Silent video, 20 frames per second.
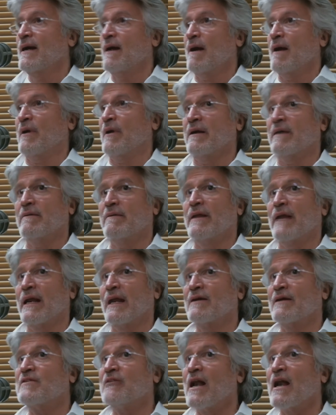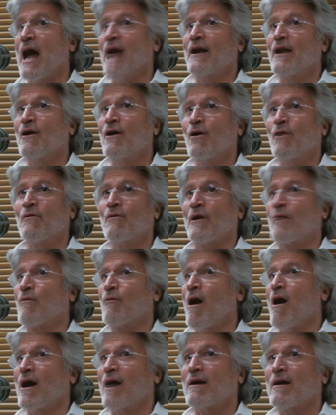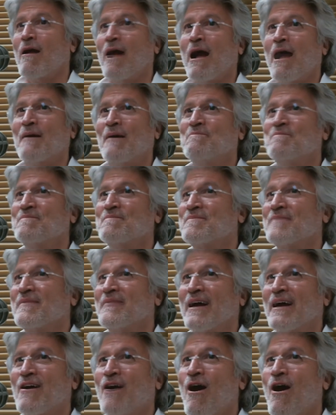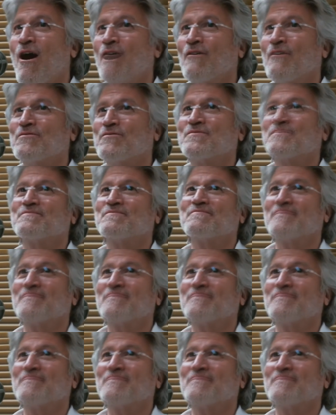I mean, they lived in Idaho, they rock climbed, they golfed,